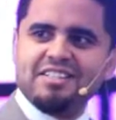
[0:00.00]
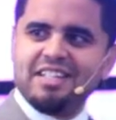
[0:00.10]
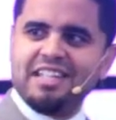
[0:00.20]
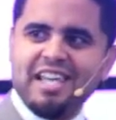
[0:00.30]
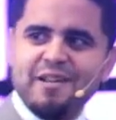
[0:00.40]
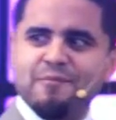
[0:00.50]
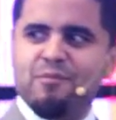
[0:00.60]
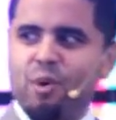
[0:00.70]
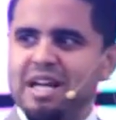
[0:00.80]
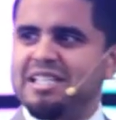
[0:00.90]
to
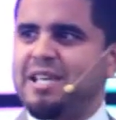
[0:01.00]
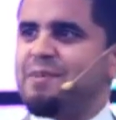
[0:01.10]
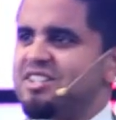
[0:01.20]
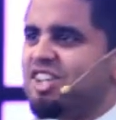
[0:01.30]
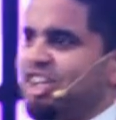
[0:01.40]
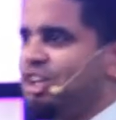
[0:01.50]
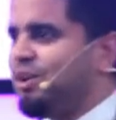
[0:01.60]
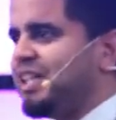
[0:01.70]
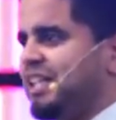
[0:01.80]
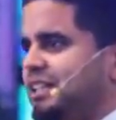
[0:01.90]
keep? Why is he keeping
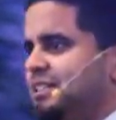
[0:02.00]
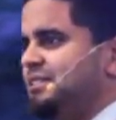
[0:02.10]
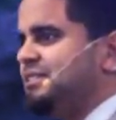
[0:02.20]
security?